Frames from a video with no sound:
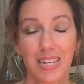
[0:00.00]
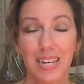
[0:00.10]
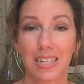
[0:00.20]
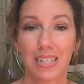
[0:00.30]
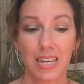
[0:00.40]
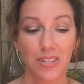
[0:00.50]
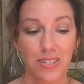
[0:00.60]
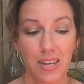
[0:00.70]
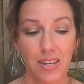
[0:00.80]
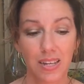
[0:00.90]
And they
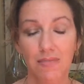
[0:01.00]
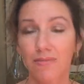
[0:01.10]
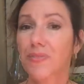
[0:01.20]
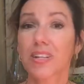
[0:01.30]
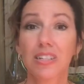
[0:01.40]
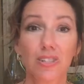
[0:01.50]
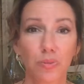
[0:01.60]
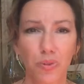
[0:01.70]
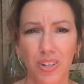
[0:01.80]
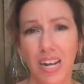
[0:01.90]
say, nope, that doesn't
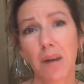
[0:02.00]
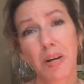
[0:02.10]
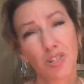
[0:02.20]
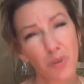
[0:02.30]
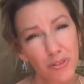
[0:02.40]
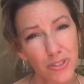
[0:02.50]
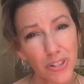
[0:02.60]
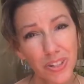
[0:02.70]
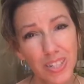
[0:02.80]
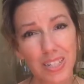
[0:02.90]
work. How about
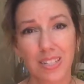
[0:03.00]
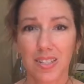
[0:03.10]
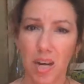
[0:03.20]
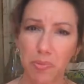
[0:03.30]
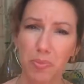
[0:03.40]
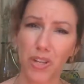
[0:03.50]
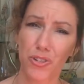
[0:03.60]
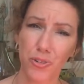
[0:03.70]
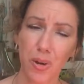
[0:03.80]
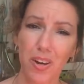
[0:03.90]
12:30? Let's compromise, or
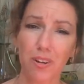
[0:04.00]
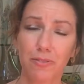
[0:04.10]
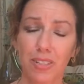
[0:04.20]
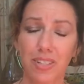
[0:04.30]
12.